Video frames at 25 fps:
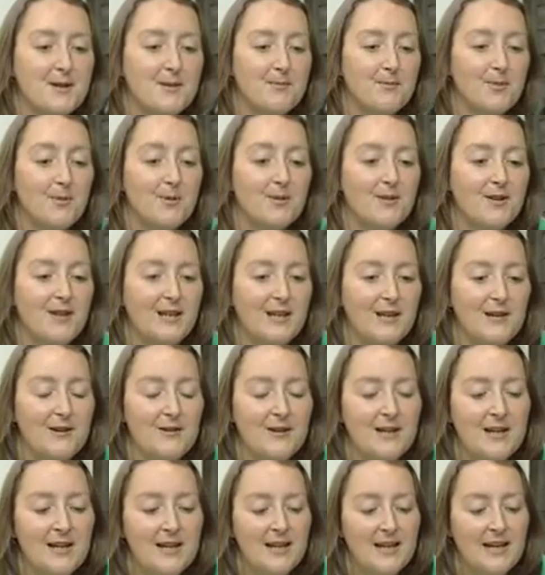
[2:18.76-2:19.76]
bother you.
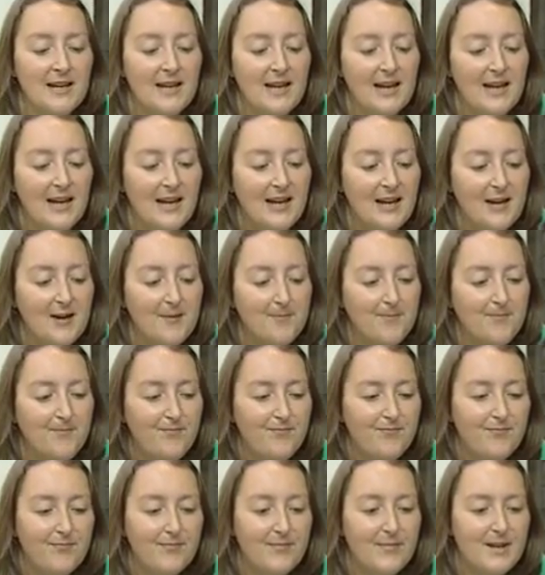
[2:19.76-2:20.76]

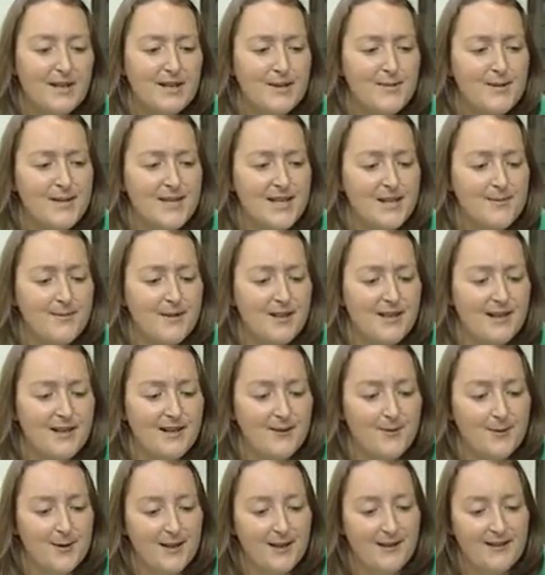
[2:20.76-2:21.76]
I suppose some of the
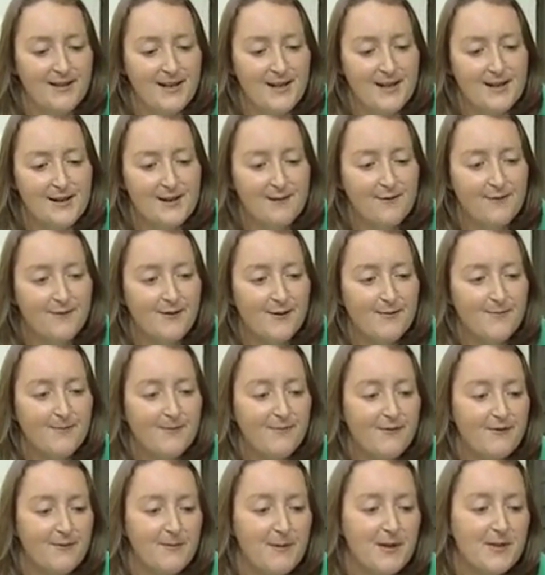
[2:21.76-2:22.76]
annoying things are
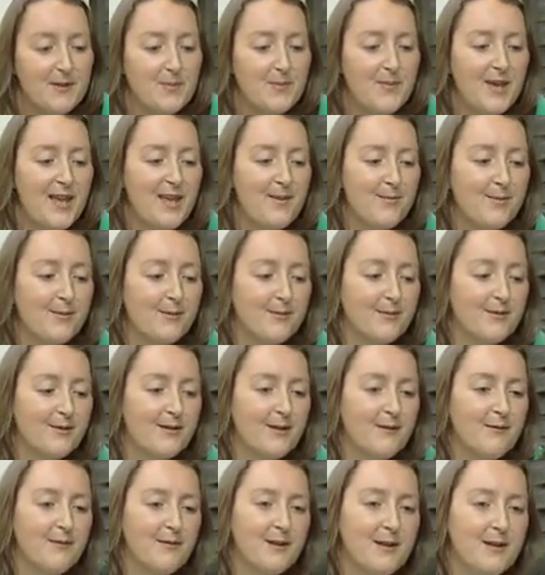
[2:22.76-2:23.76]
from other people.
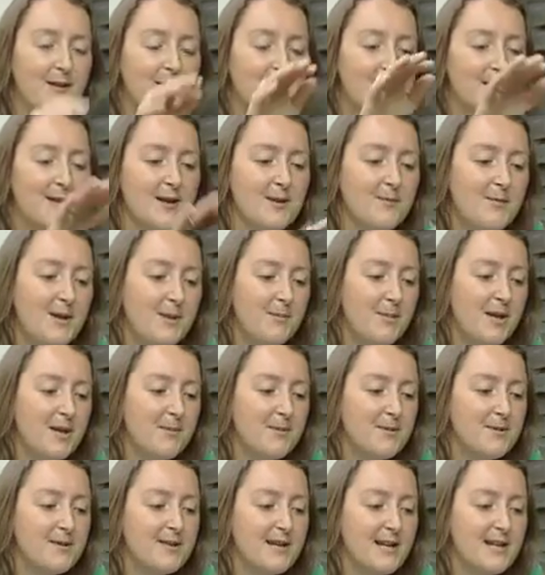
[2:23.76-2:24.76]
So there's so many
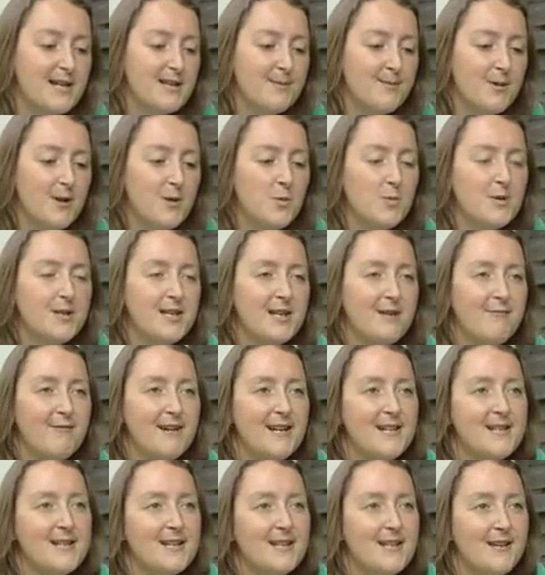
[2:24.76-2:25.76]
people say to me, "Oh, was he
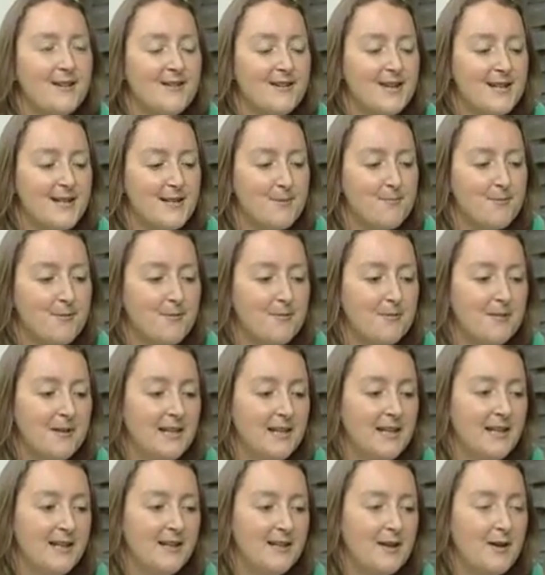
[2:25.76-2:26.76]
rescued?" And I said, "Well,
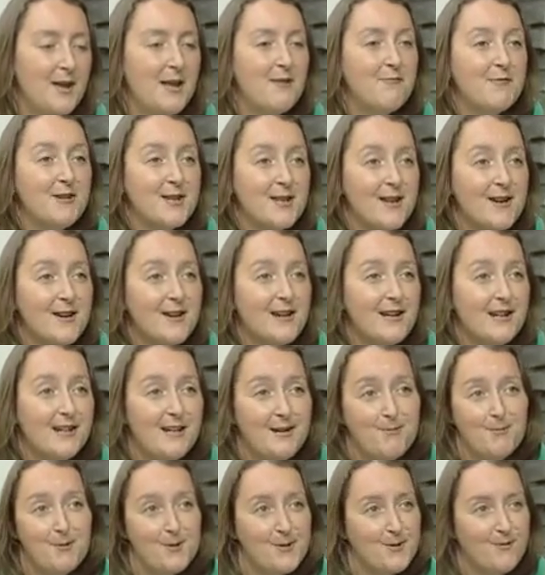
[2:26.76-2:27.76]
no, he retired.
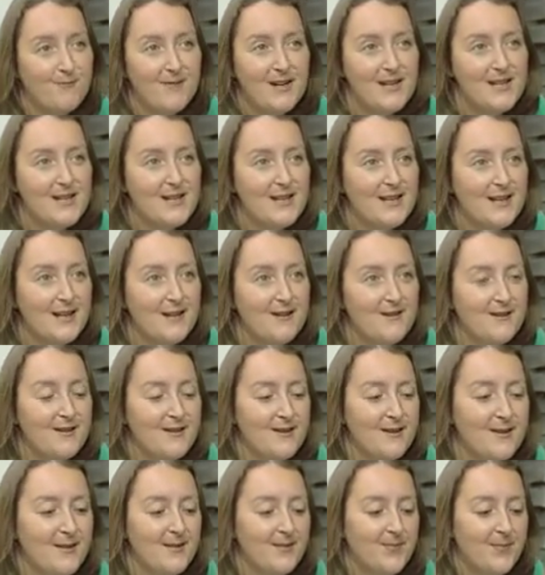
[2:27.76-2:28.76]
He wasn't rescued.
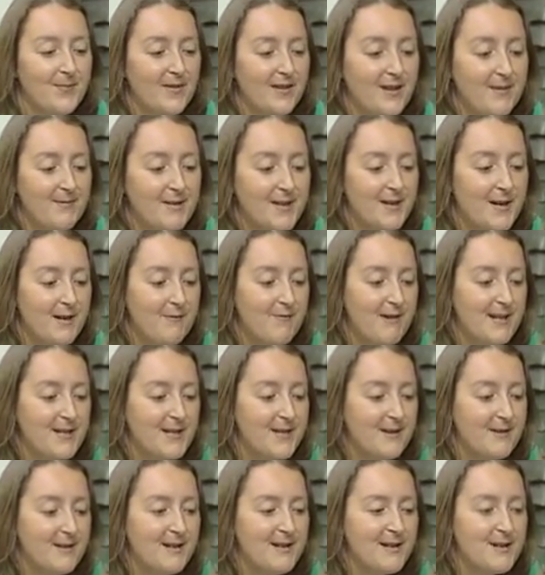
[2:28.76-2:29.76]
He was only
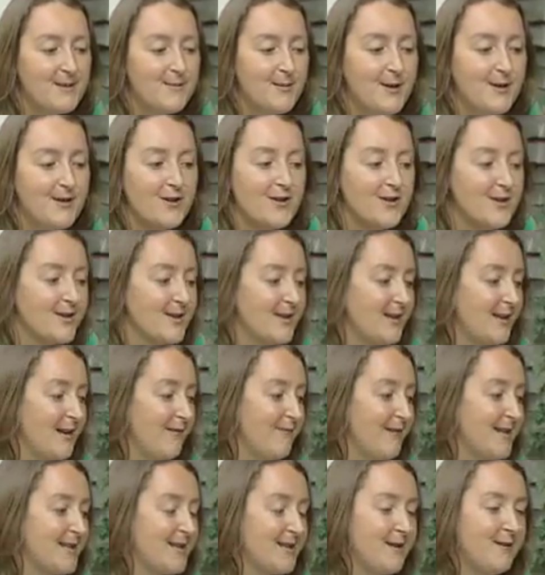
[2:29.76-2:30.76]
rescued in as much as
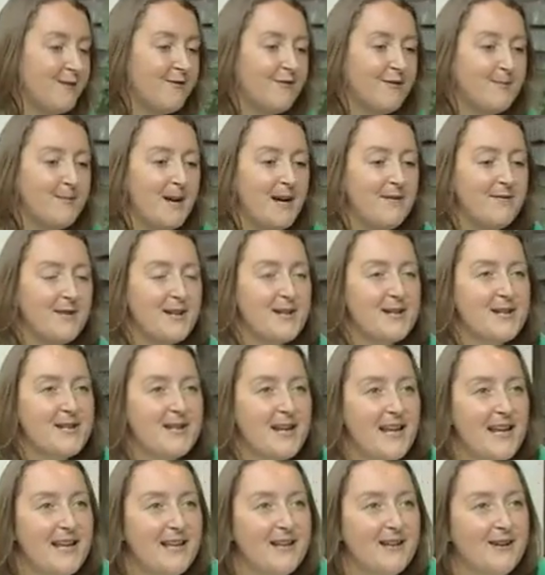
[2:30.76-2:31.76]
rescued from having
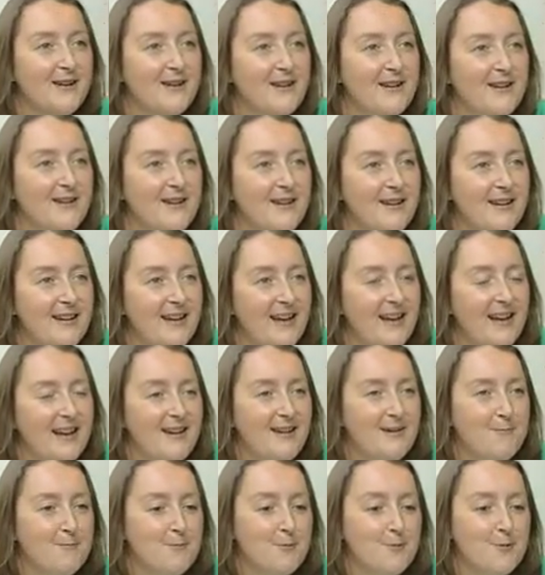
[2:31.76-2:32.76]
steak and
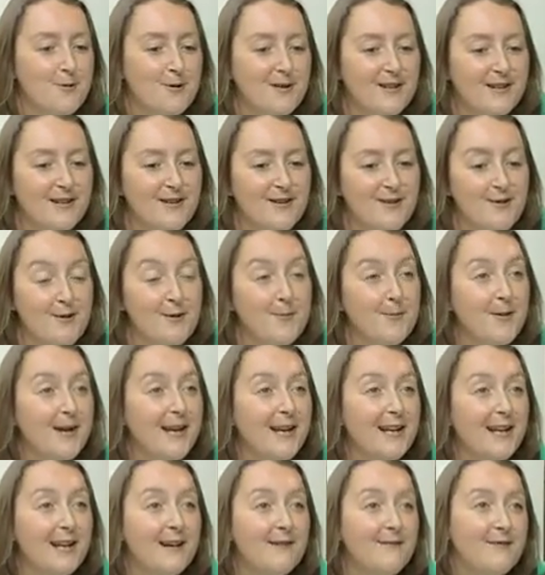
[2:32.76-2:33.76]
a walk and doing what
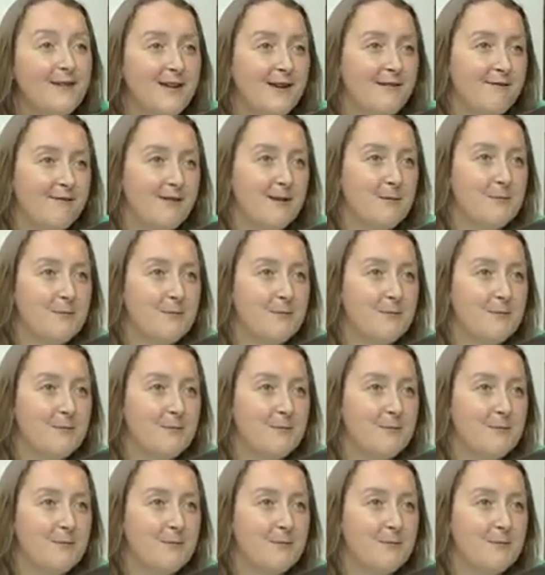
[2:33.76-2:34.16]
he loved every